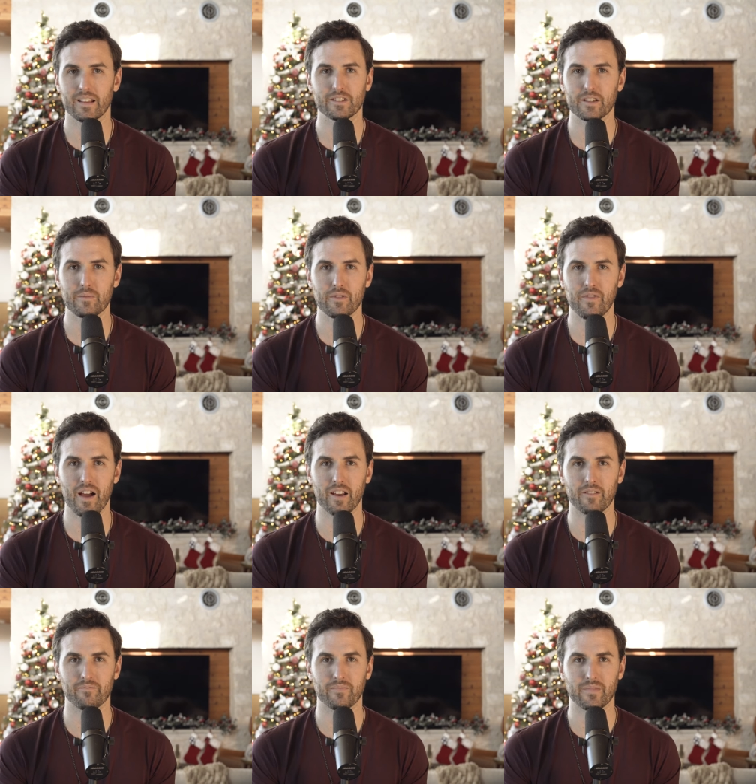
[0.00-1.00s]
It's going to be
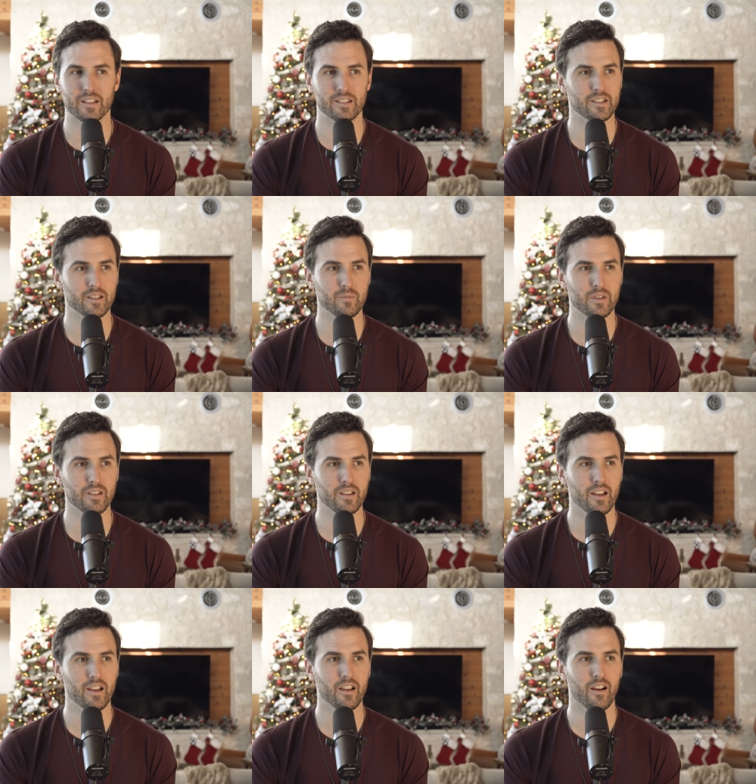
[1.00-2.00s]
fine. It's going to be
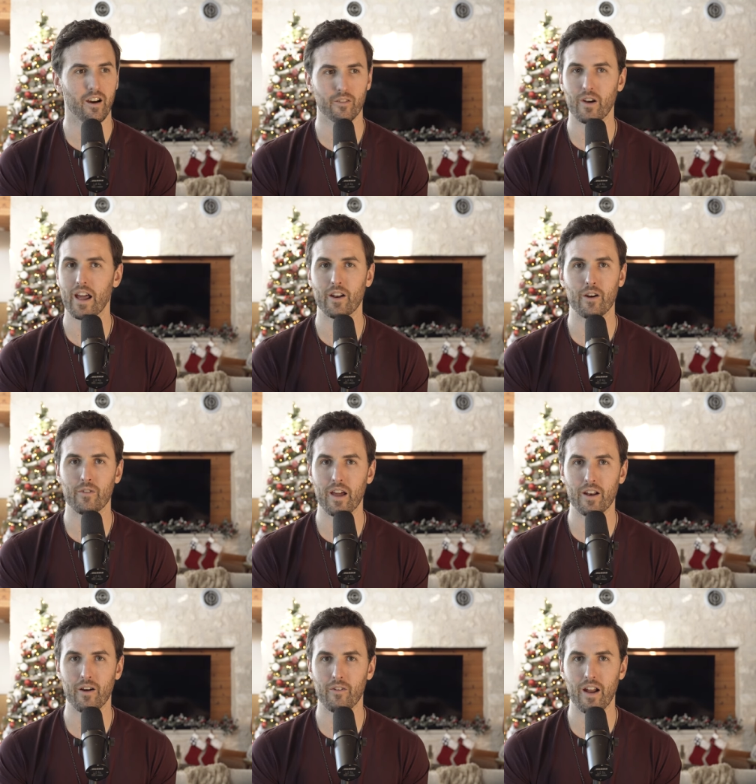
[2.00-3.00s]
all right, all
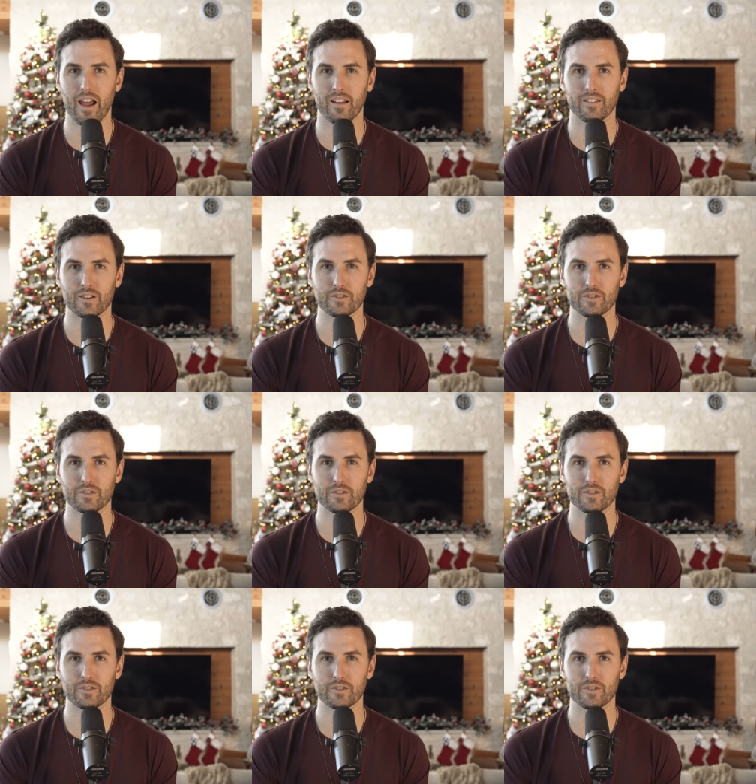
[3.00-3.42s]
right, all right.